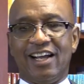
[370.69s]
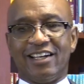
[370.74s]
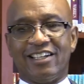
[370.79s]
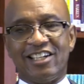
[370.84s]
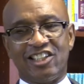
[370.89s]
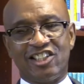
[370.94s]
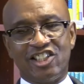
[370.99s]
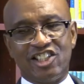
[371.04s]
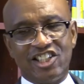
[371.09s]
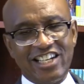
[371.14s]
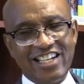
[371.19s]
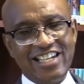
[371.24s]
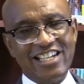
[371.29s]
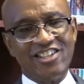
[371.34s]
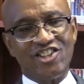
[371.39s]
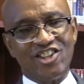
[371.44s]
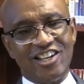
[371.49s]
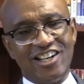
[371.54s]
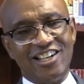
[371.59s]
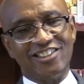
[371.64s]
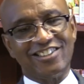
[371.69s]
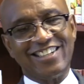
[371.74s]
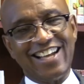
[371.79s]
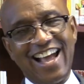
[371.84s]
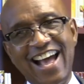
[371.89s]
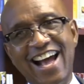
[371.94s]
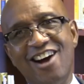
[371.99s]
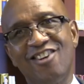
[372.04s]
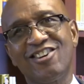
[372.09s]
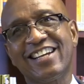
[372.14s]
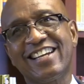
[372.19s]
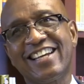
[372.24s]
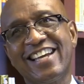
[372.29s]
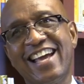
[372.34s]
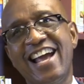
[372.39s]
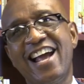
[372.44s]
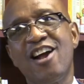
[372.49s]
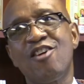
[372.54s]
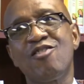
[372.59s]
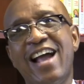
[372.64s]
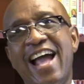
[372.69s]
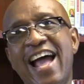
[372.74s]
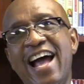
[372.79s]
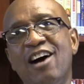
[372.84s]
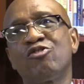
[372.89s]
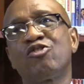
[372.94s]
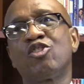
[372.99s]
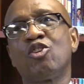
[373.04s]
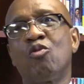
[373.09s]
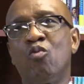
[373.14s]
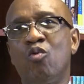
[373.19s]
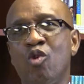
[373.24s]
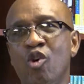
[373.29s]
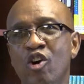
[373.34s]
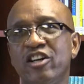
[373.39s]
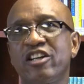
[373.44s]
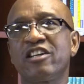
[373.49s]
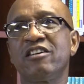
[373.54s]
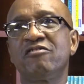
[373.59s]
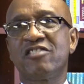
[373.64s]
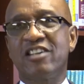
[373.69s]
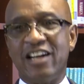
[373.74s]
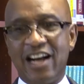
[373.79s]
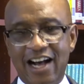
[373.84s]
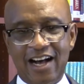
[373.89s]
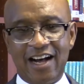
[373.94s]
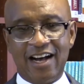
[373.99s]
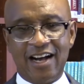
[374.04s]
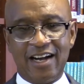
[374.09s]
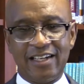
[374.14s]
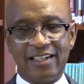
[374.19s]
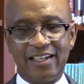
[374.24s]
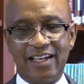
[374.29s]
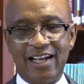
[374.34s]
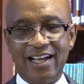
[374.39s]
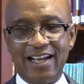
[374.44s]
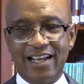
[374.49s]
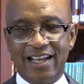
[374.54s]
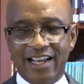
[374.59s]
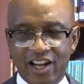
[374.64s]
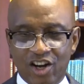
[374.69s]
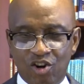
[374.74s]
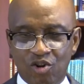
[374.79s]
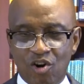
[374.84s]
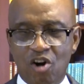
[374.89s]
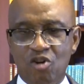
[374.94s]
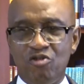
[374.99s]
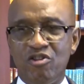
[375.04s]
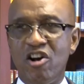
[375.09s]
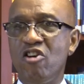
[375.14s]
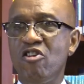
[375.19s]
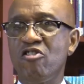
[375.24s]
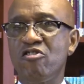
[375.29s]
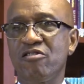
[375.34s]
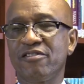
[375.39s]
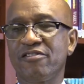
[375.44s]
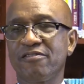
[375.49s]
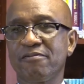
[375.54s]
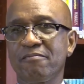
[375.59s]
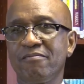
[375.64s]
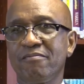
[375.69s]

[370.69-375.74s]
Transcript: to teach us how to carry out the work of God here on earth.